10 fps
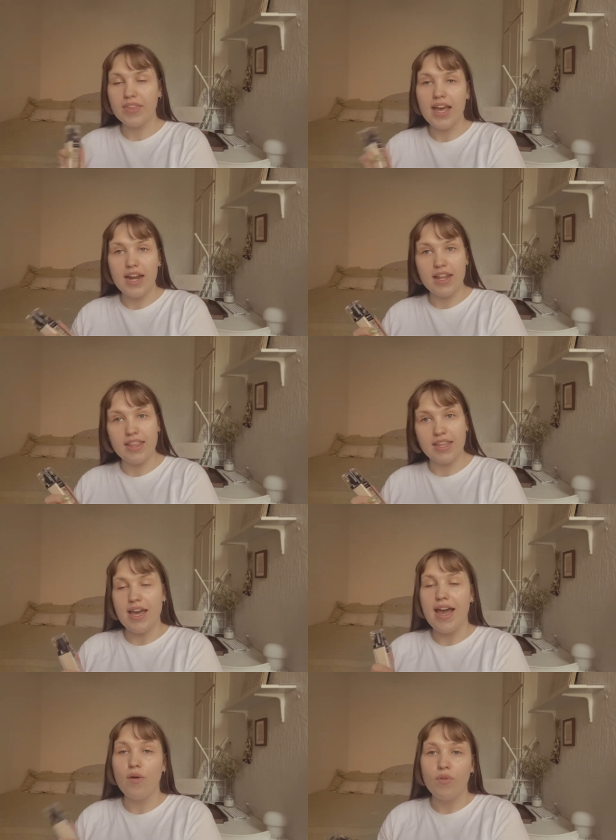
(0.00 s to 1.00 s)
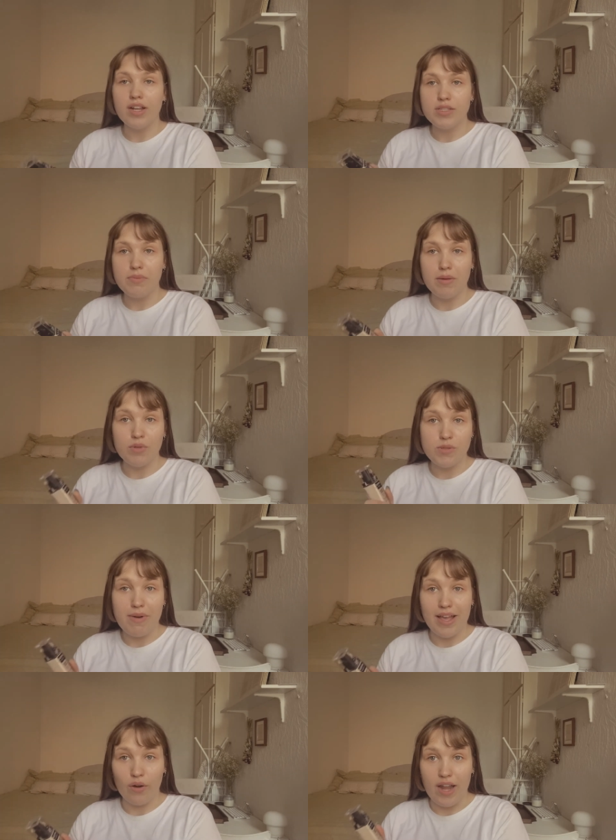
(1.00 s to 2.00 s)
Another thing, I wanted to be able to
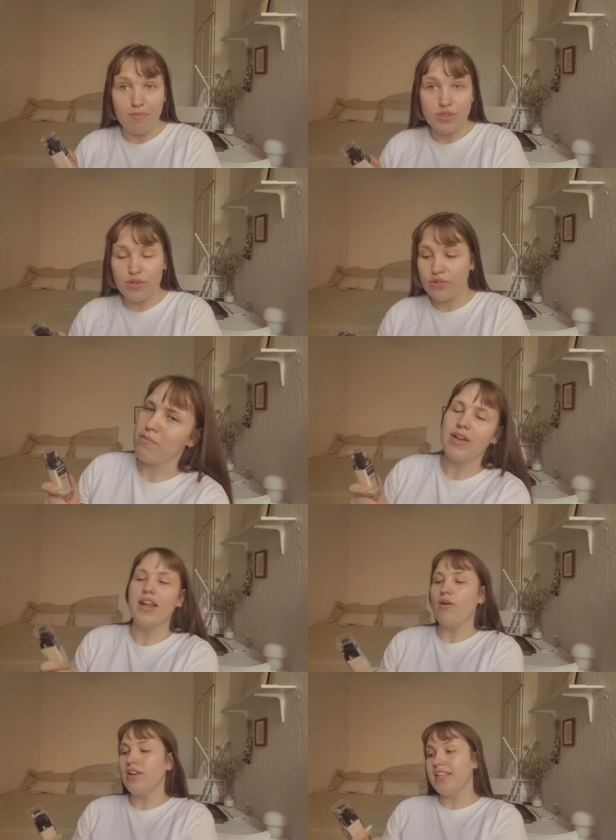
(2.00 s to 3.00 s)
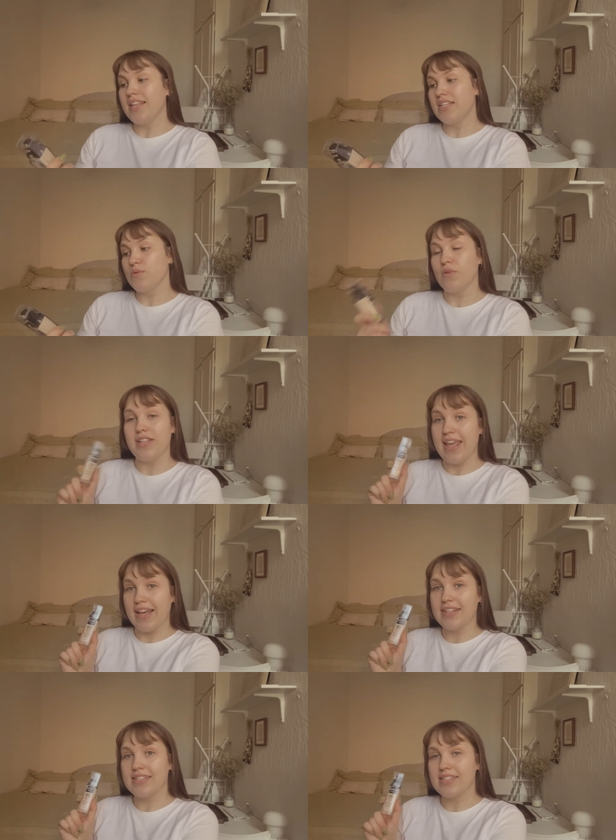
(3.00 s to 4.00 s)
buy it on Amazon, but only this one,
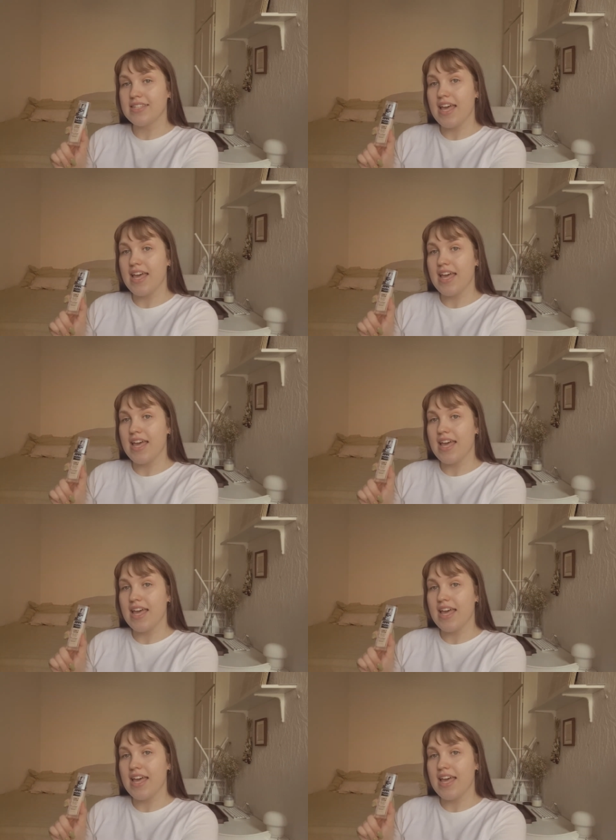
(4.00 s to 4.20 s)
NYX,